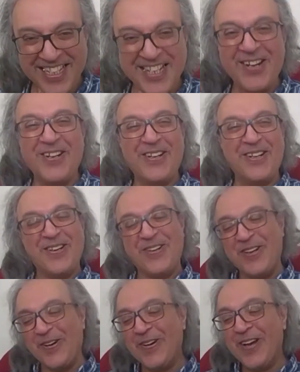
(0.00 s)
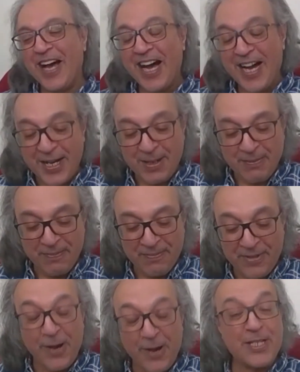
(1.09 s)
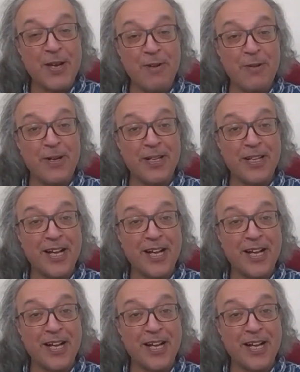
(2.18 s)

No. No, it's going really well.